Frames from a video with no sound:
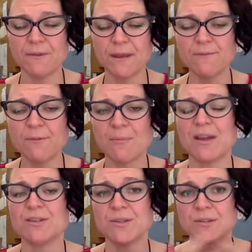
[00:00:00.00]

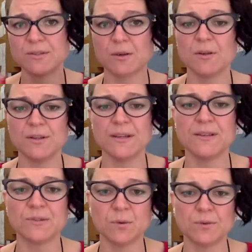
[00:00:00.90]
information, scholarly
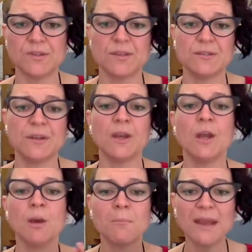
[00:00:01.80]
sources,
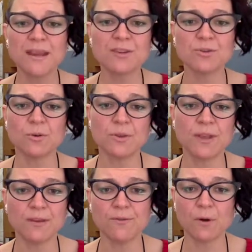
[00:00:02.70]
making sure
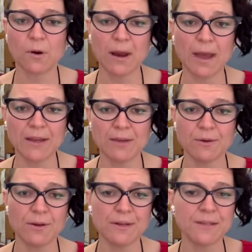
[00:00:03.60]
that you've got
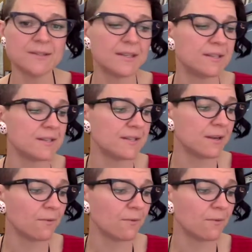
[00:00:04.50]
accurate and consistent